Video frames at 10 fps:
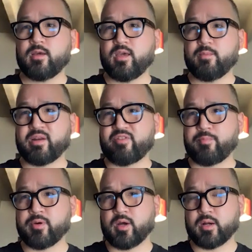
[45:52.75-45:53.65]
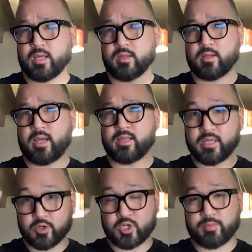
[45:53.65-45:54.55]
But if I put on a, a
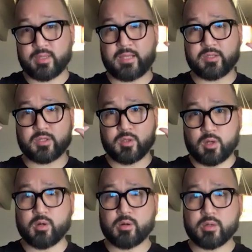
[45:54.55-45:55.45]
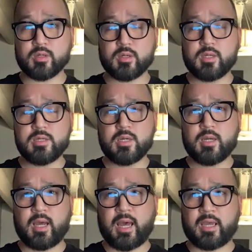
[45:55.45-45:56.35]
leadership lens to learn,
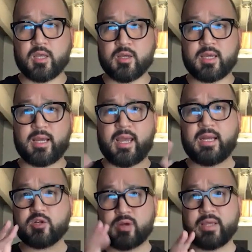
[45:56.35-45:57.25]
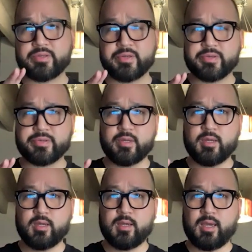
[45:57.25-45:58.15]
I can look at any crisis,
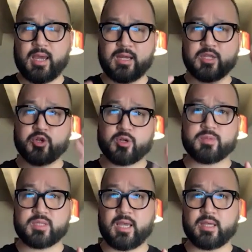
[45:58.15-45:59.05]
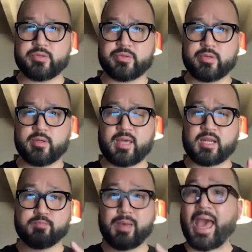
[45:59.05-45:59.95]
any circumstance that
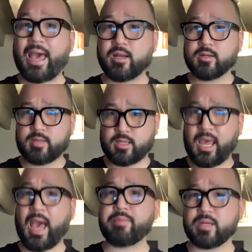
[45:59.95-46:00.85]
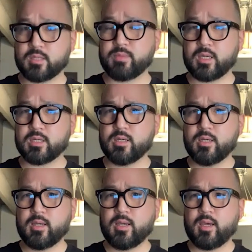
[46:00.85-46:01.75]
is bad, that is happening to me.
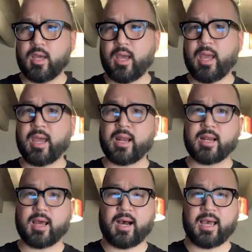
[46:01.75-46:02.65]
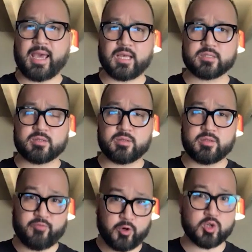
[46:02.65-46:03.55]
And I ask the
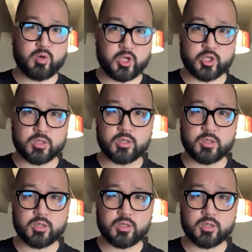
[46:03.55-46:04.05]
first question,